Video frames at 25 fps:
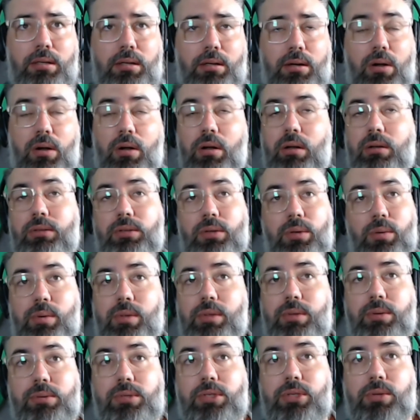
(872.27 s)
Oh, well,
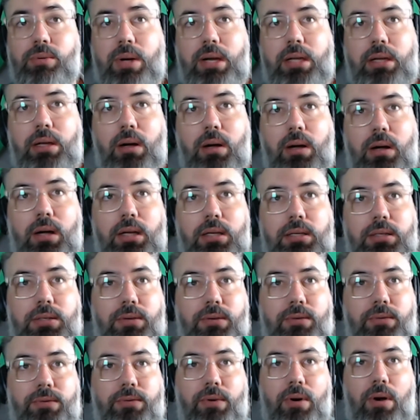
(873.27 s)
there was three
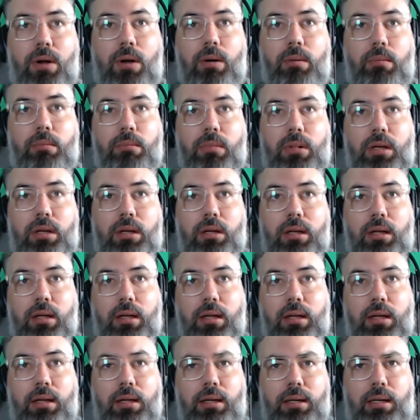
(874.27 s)
guys from,
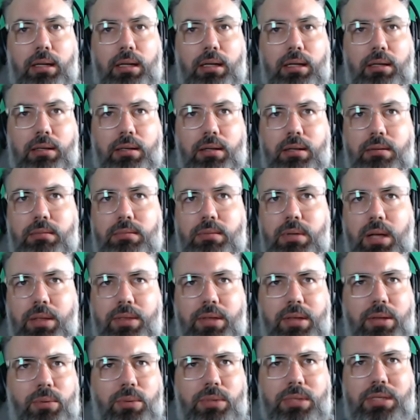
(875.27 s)
I
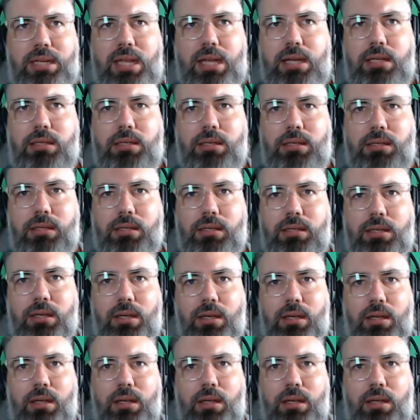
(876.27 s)
think it was Texas.